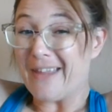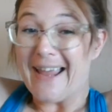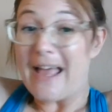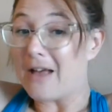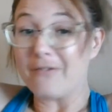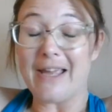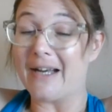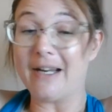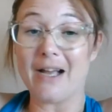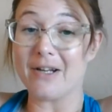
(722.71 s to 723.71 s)
they have
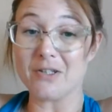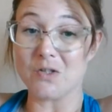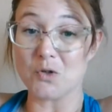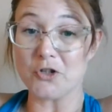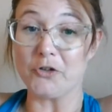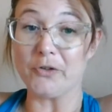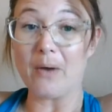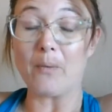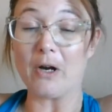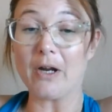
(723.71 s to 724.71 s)
any kind of social
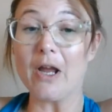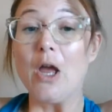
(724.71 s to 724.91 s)
network.